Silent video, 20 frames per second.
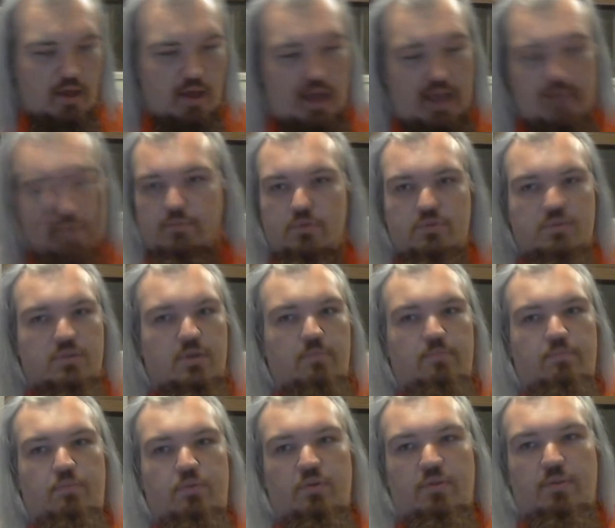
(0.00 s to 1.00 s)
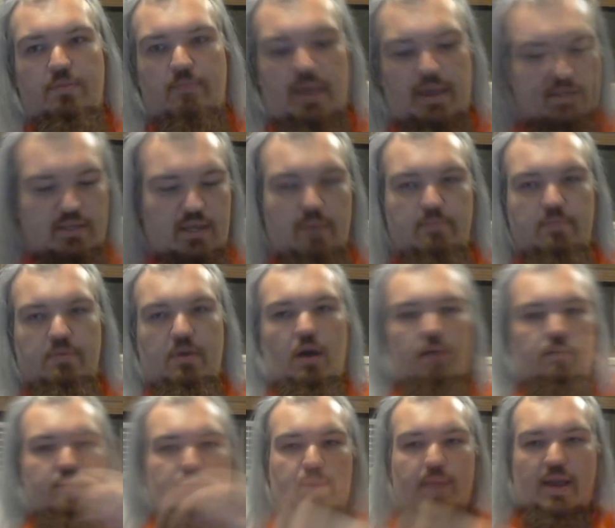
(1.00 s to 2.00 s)
I also bought the mangas.
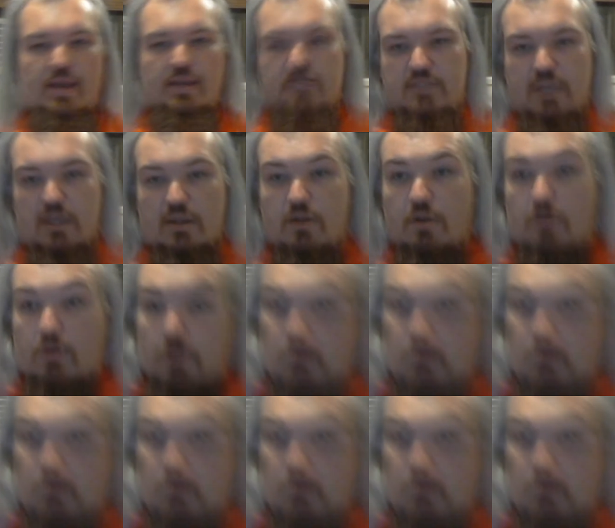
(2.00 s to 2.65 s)
I'll be back in a second. I'll go